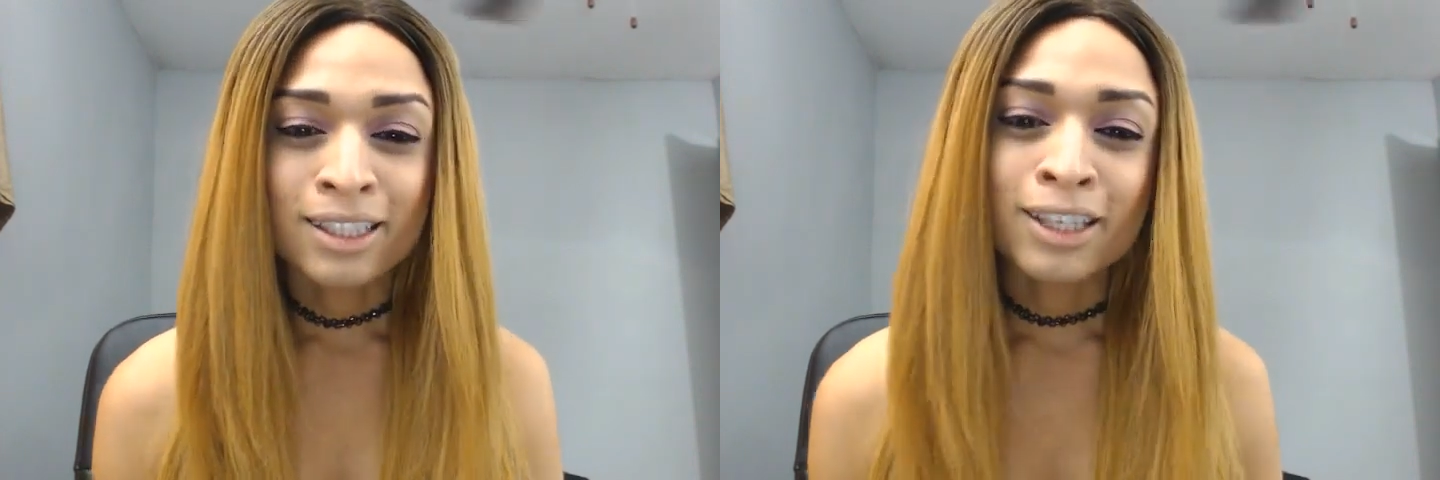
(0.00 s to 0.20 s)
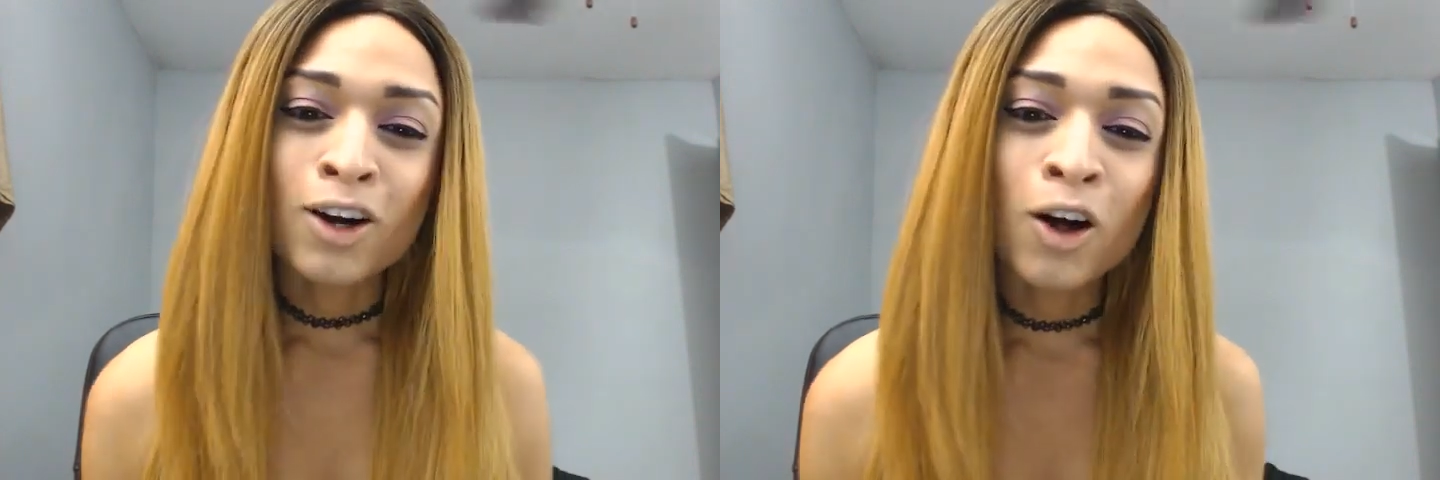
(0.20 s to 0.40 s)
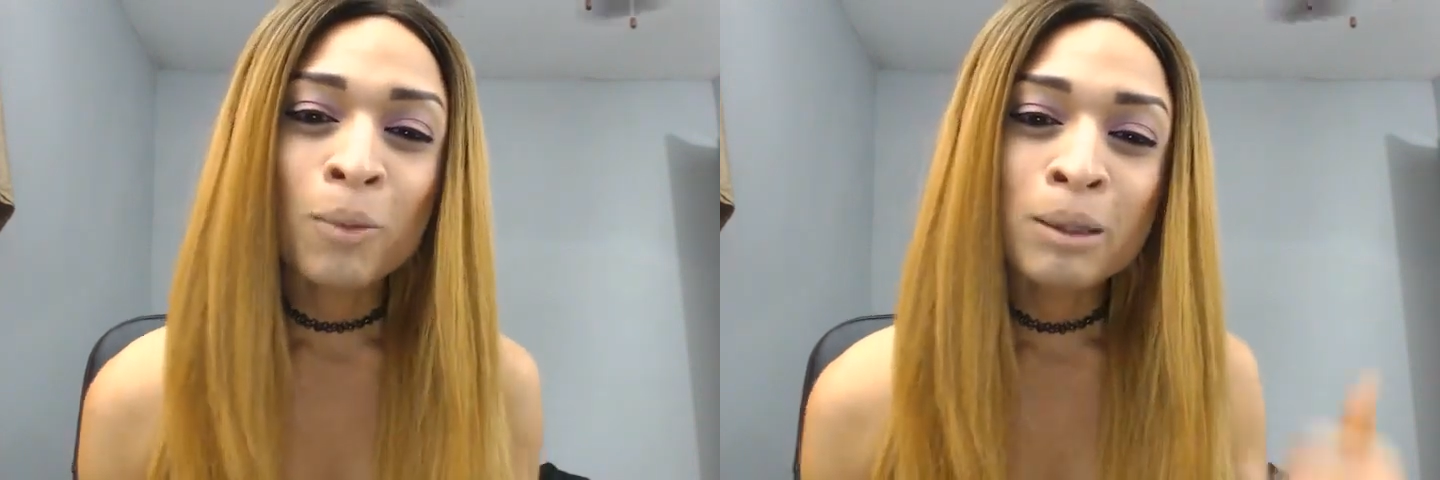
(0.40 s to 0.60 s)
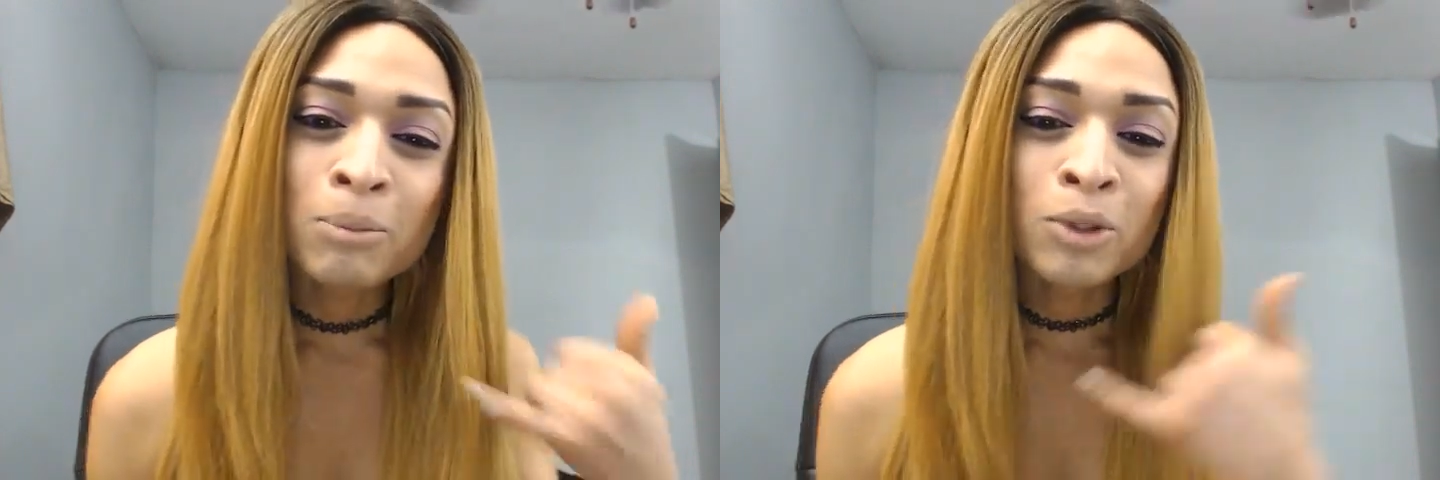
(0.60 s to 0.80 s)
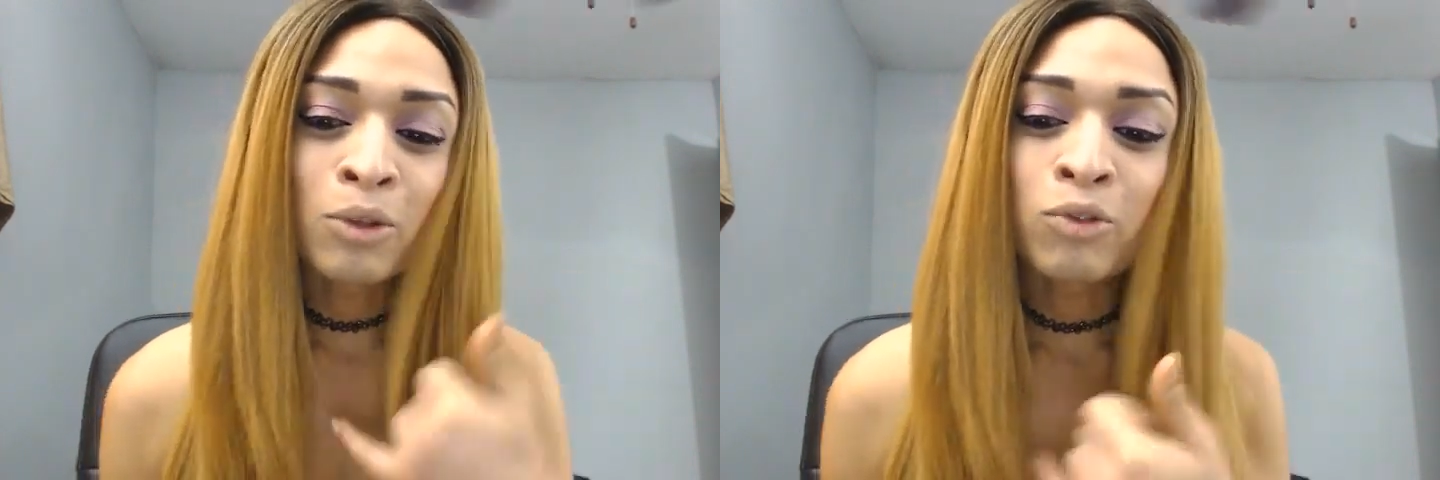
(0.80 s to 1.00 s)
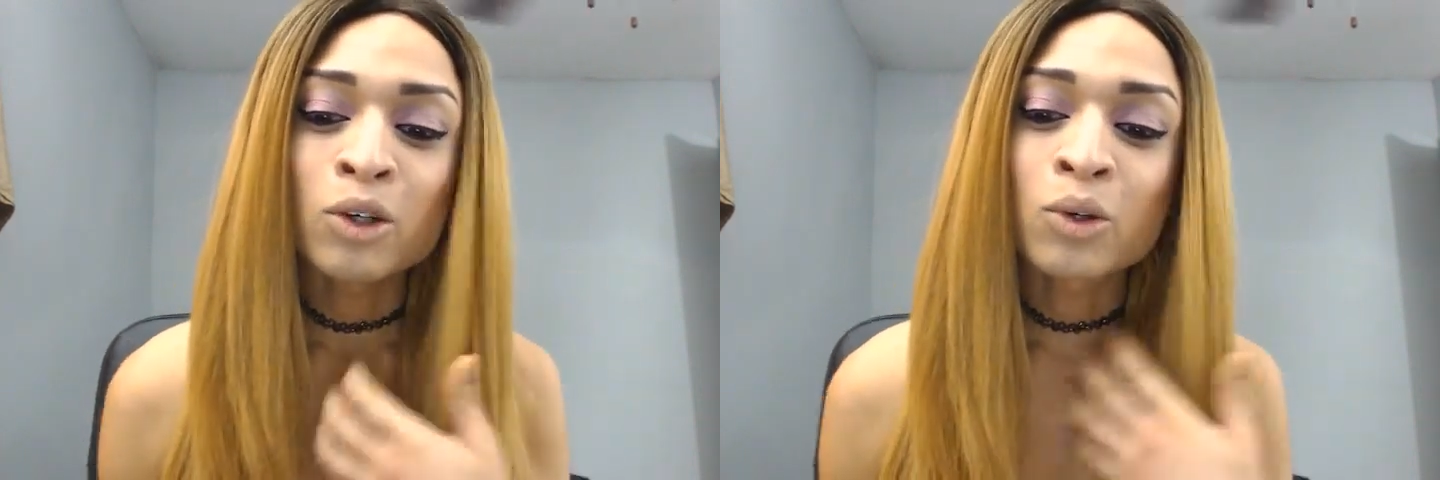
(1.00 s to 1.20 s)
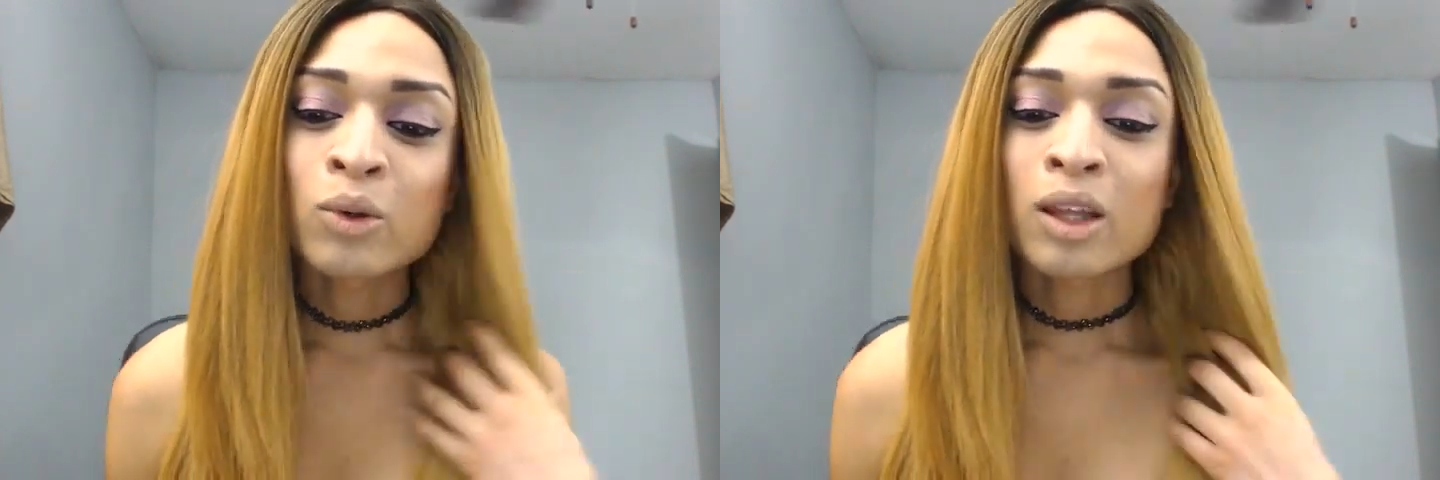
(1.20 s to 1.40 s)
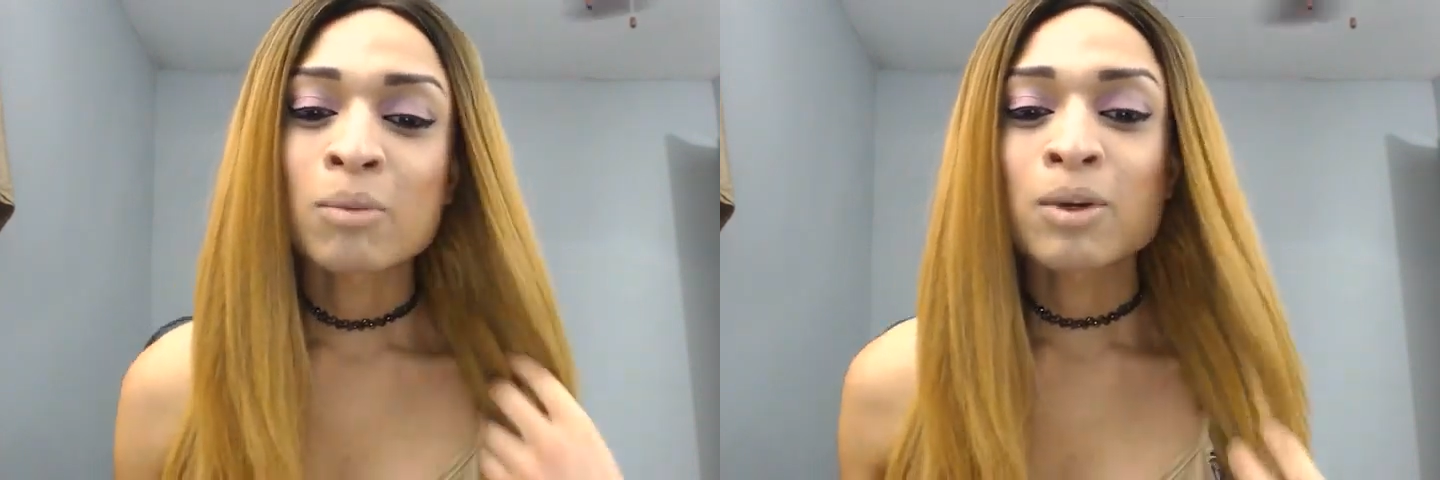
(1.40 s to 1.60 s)
Like call people on the phone,
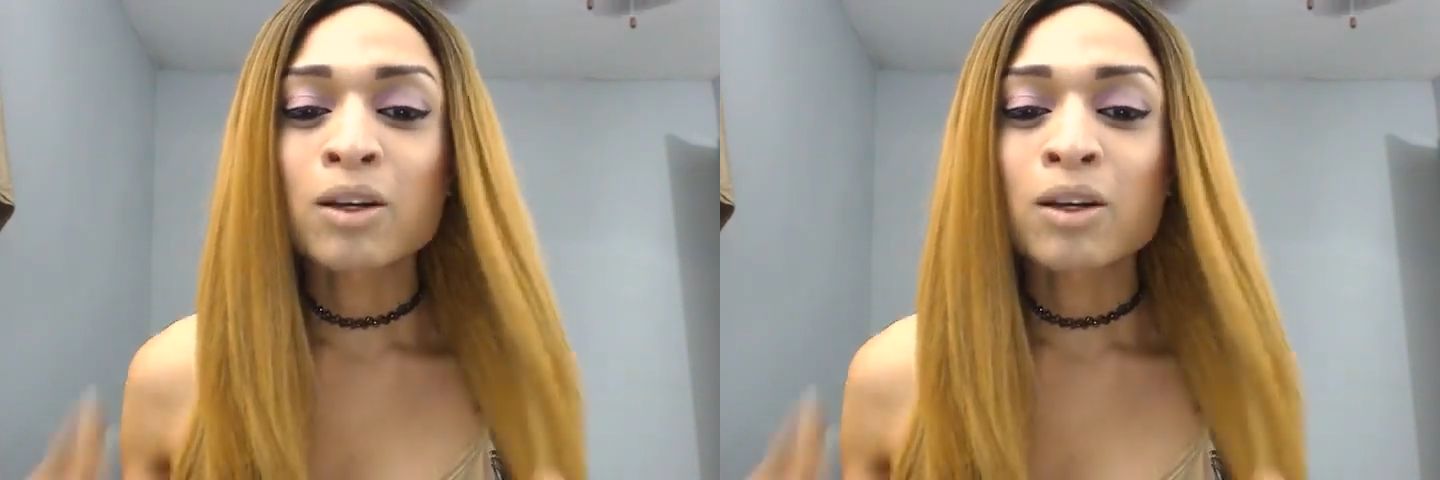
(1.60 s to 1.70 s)
like